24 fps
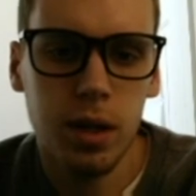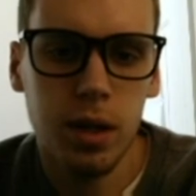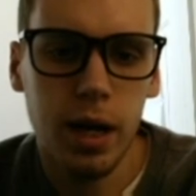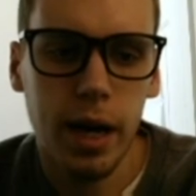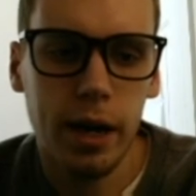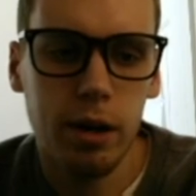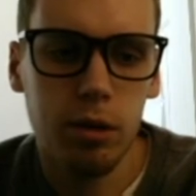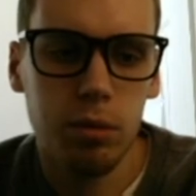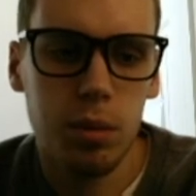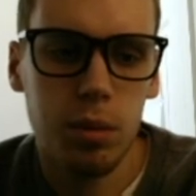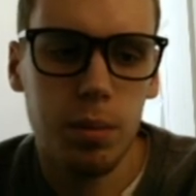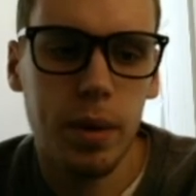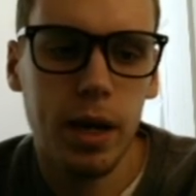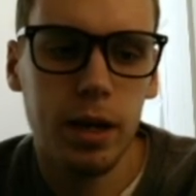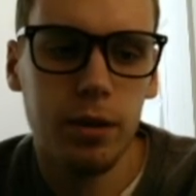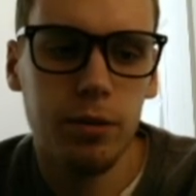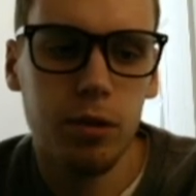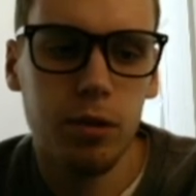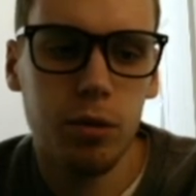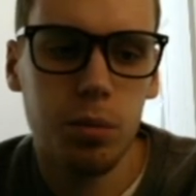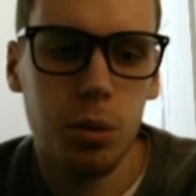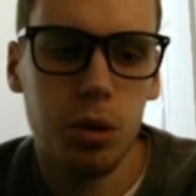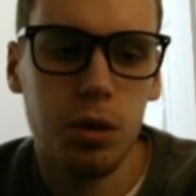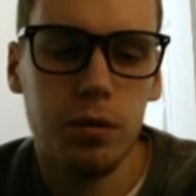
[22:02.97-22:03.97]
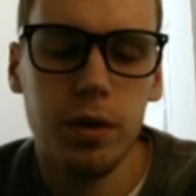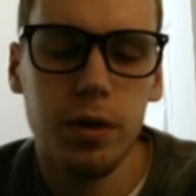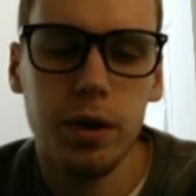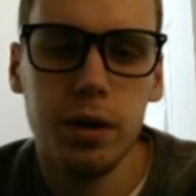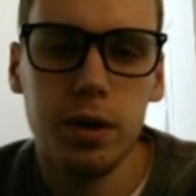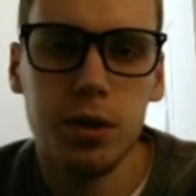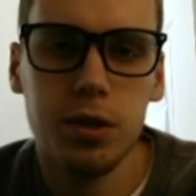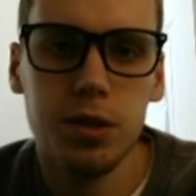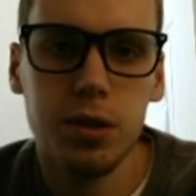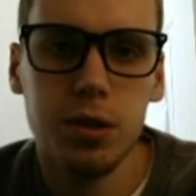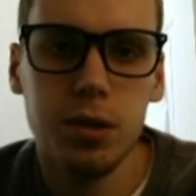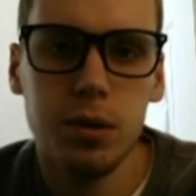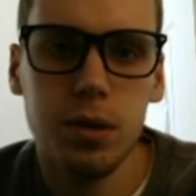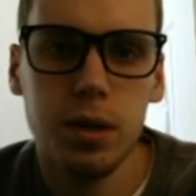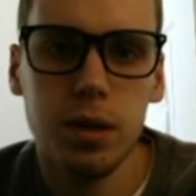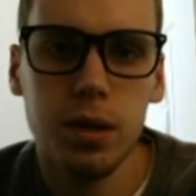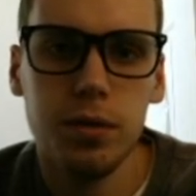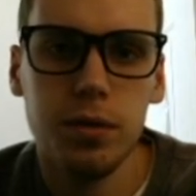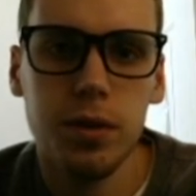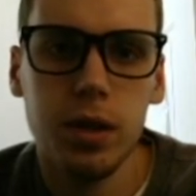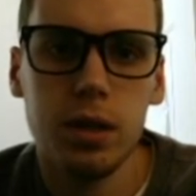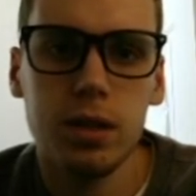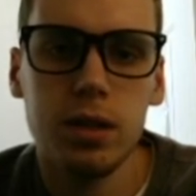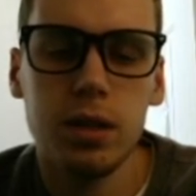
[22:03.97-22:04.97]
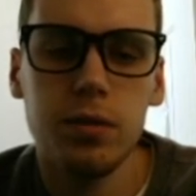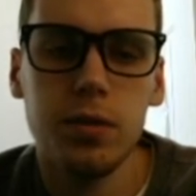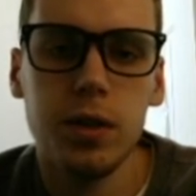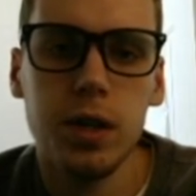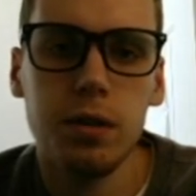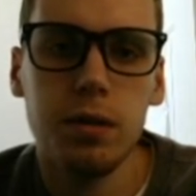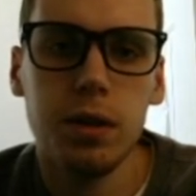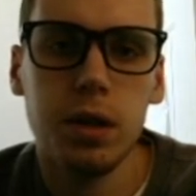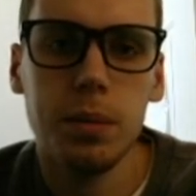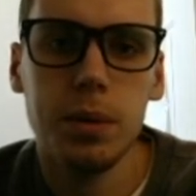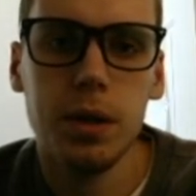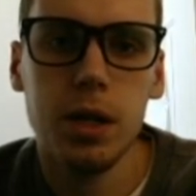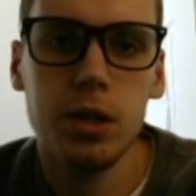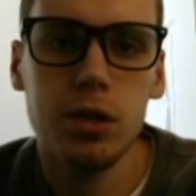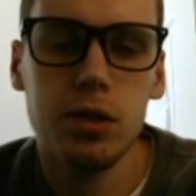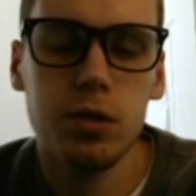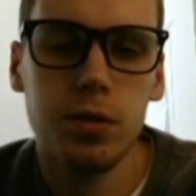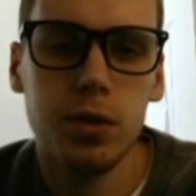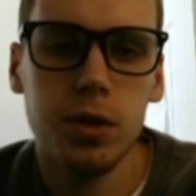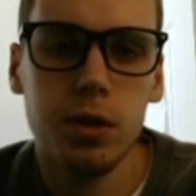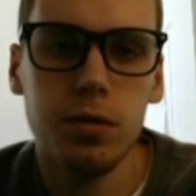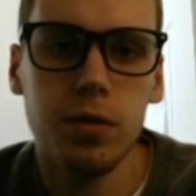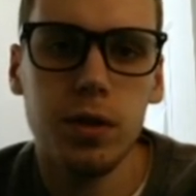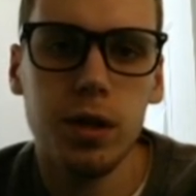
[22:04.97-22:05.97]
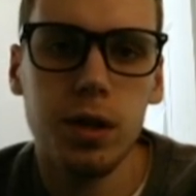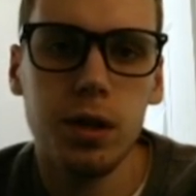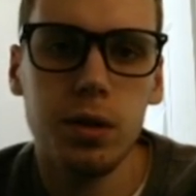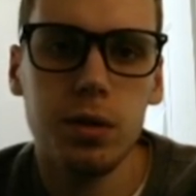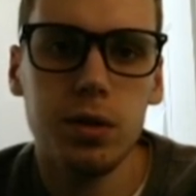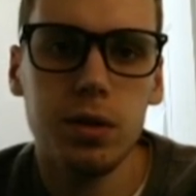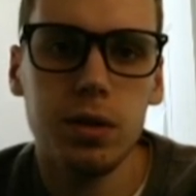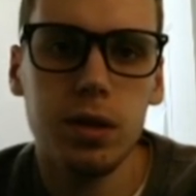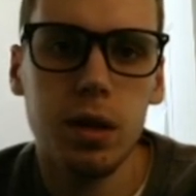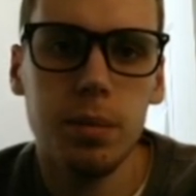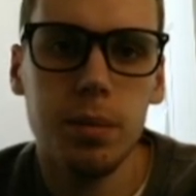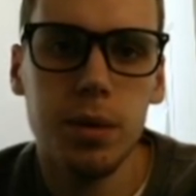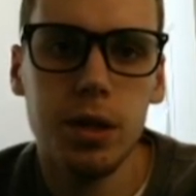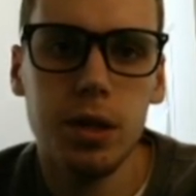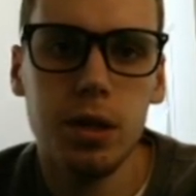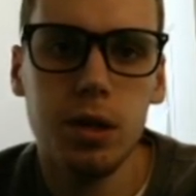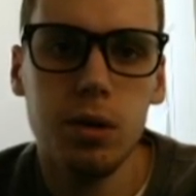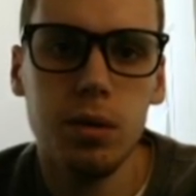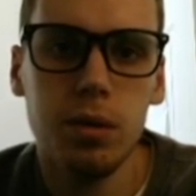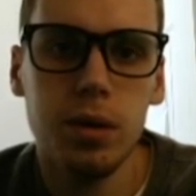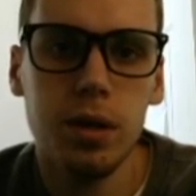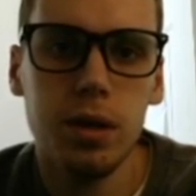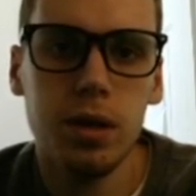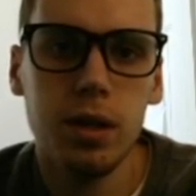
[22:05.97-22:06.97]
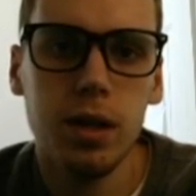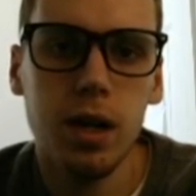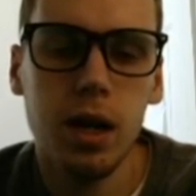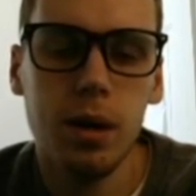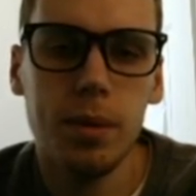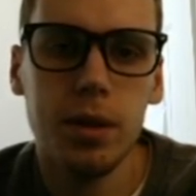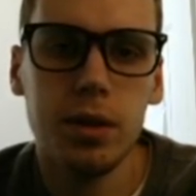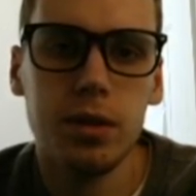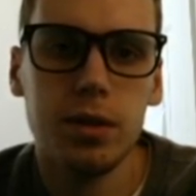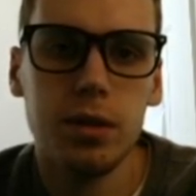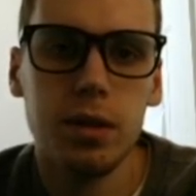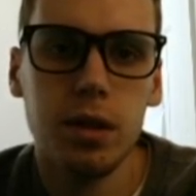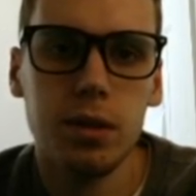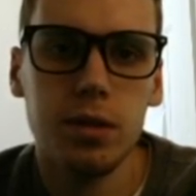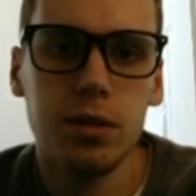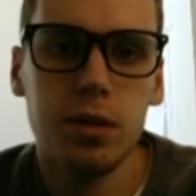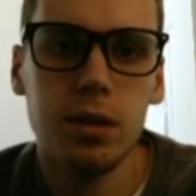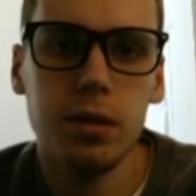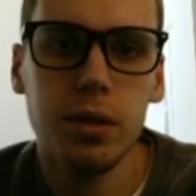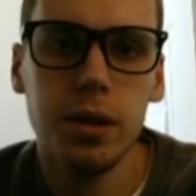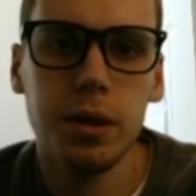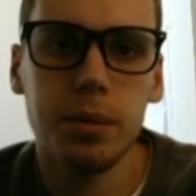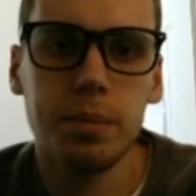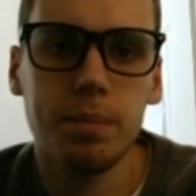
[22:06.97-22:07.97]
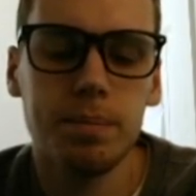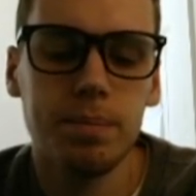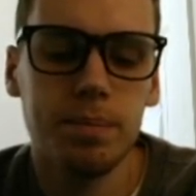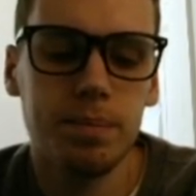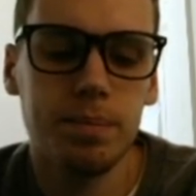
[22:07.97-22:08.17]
I will be back for more very soon, and if you guys have any recommendations for new videos, let me know in the comments. I'll see you later.